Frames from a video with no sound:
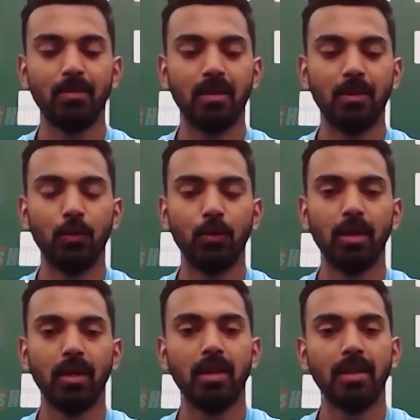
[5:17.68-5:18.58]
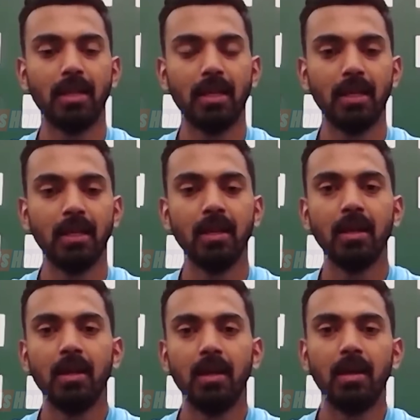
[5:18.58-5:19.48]
Knowing Hardik,
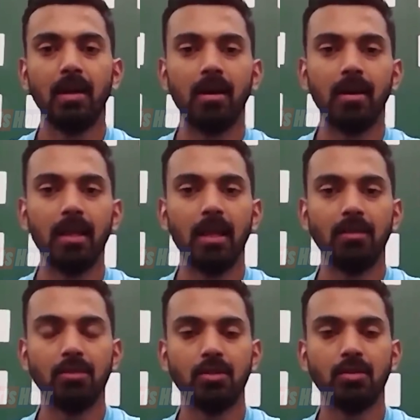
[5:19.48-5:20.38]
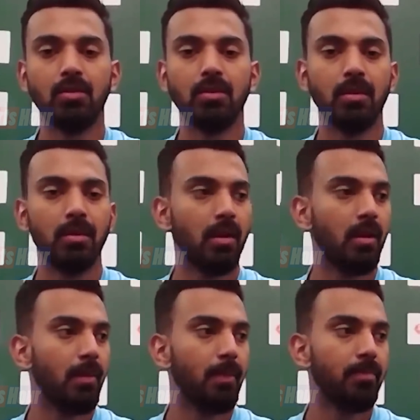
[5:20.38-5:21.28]
he loves to
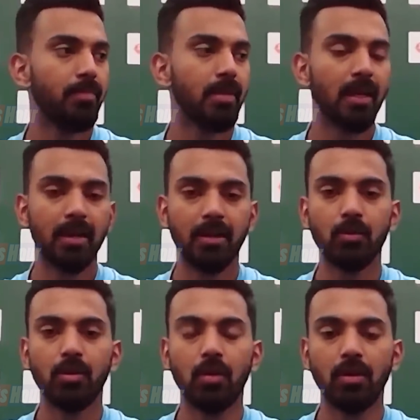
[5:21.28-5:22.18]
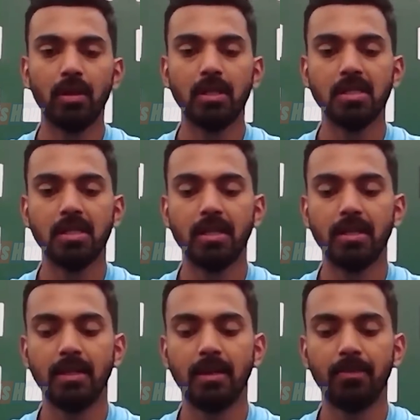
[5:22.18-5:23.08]
get into a contest
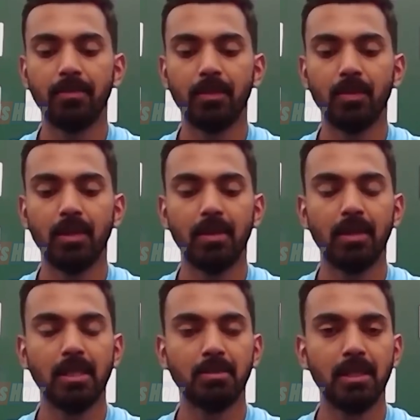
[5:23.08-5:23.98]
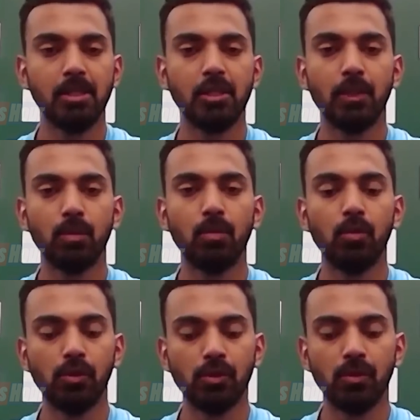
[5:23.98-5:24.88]
and he's finishing
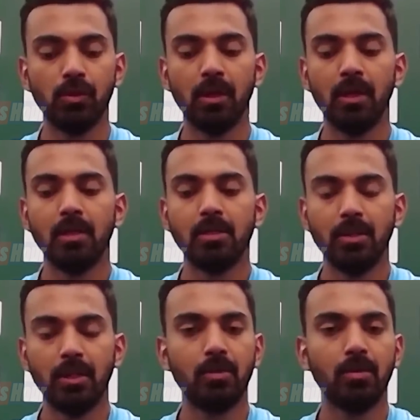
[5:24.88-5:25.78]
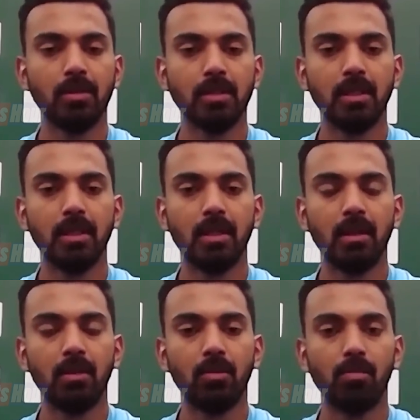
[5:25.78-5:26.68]
bowls. So it's really good to see that he
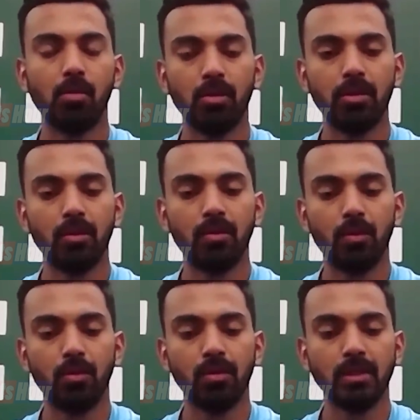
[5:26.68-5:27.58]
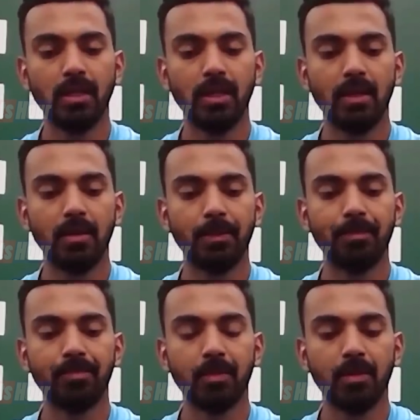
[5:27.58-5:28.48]
could bowl to bowls that, that
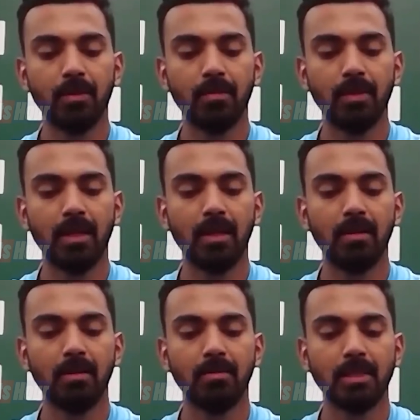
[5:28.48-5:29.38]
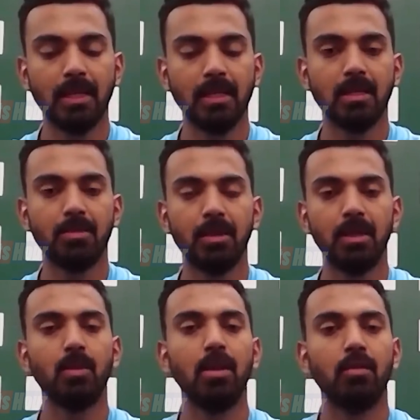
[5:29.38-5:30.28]
sets up pretty
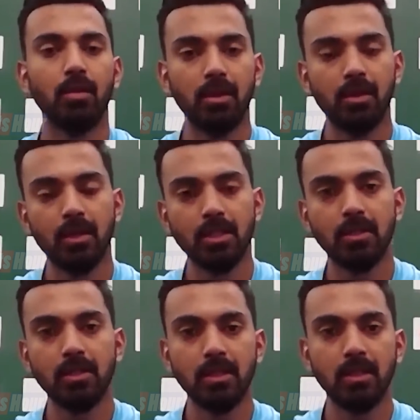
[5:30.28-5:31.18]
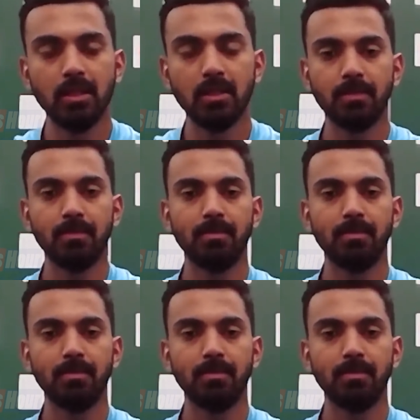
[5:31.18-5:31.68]
well for the rest of the series.